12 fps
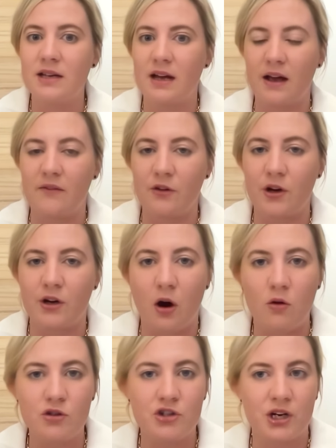a very
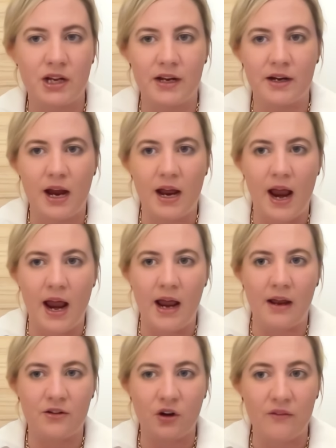culturally
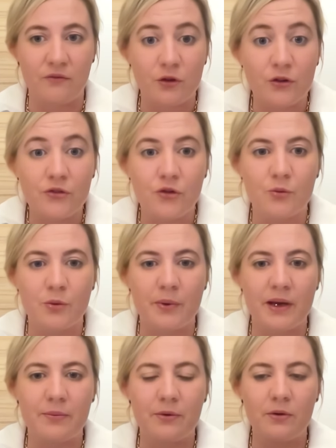a diverse group of
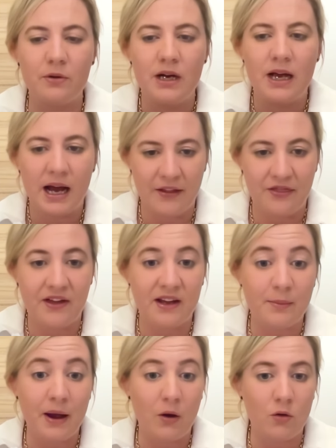people think
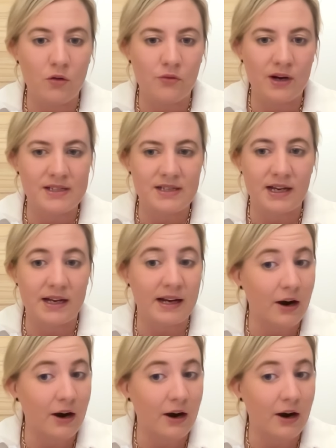about horse racing.